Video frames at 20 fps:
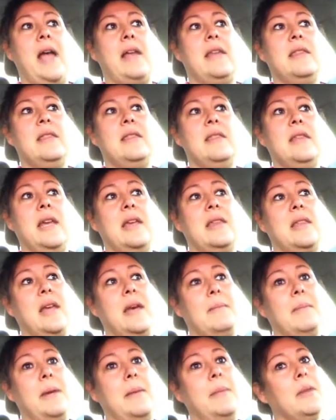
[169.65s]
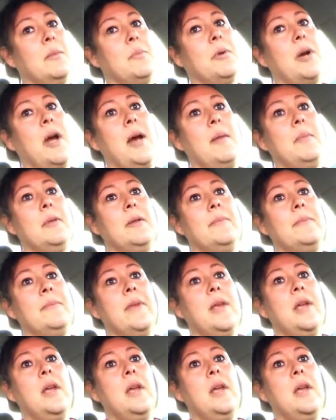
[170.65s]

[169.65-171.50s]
I think that may be the problem.